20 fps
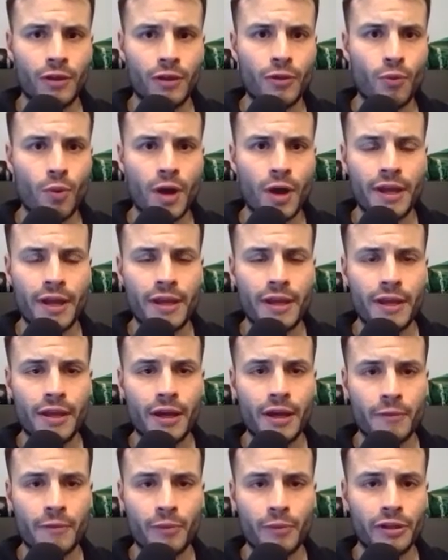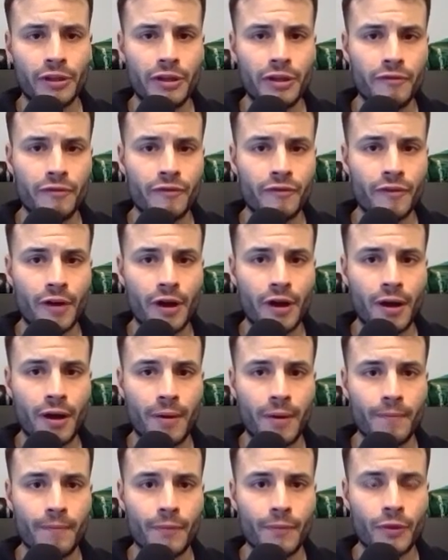The way he, I believe,
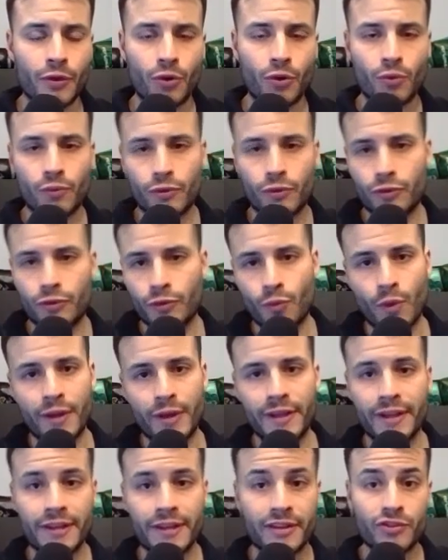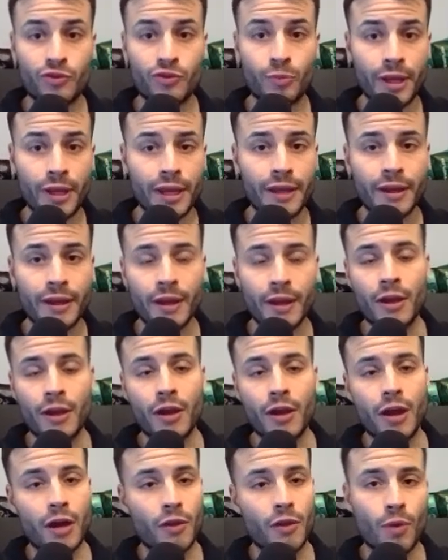the way he can speak,
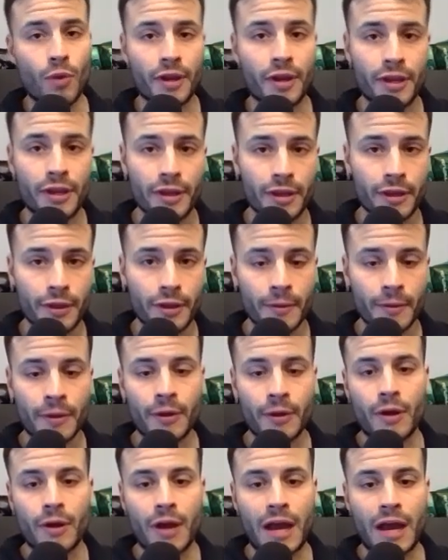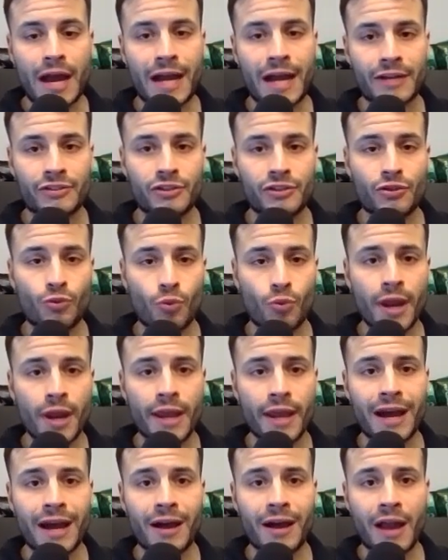the way he acts in the
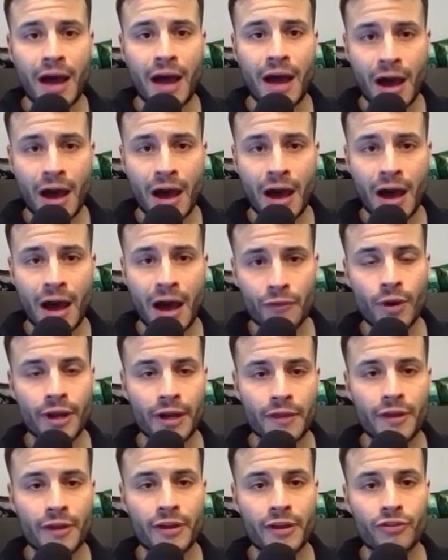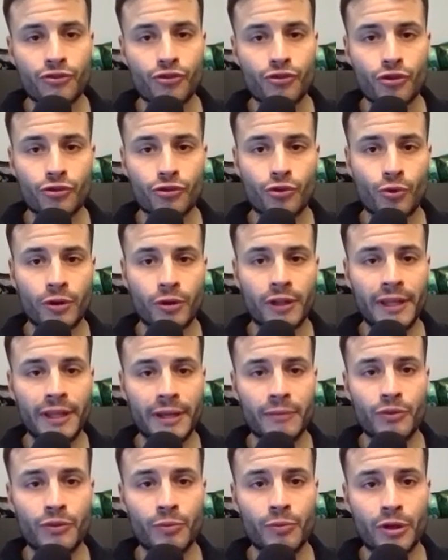ring, out of the ring, I think it's just going to
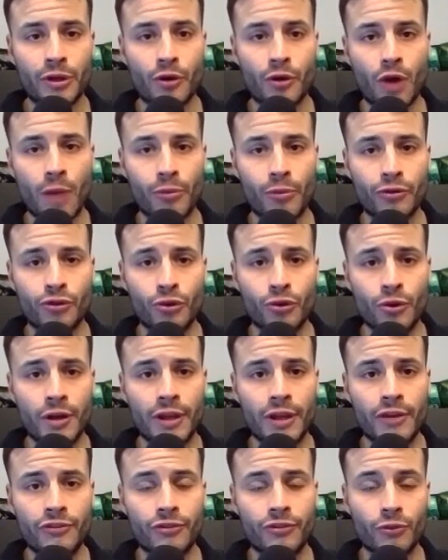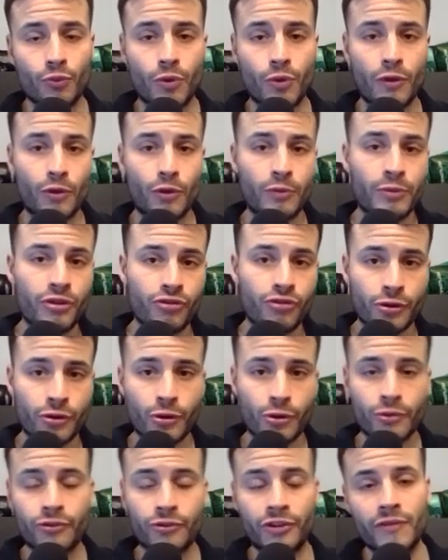lead him to bigger opportunities, whether it be
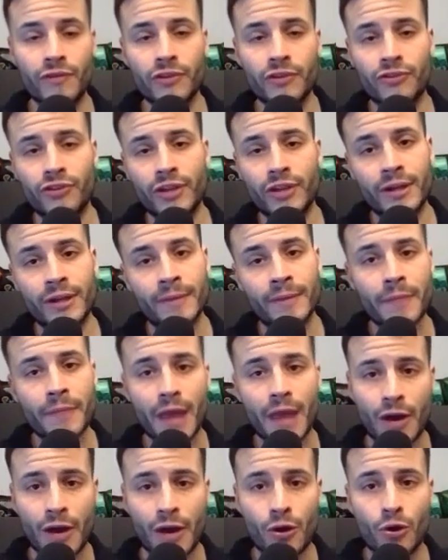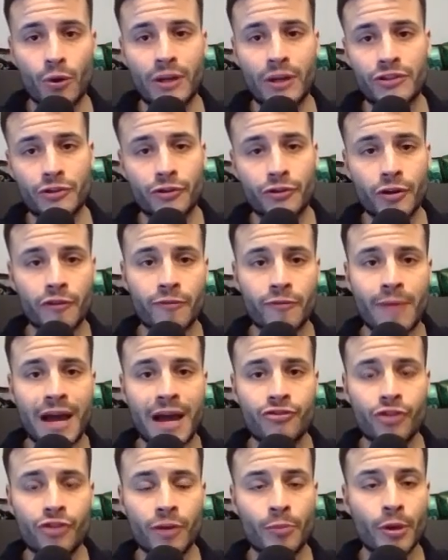Shakur Stevenson. I don't know. That's a tough
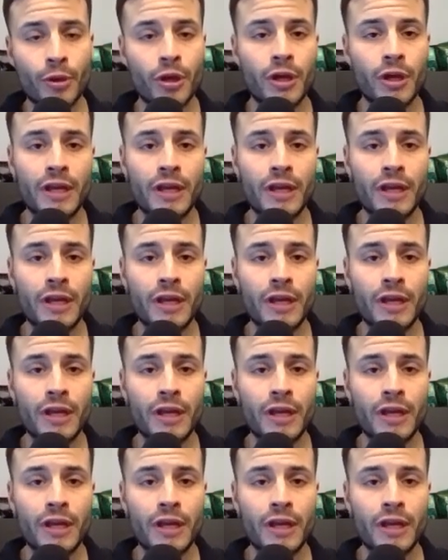matchup.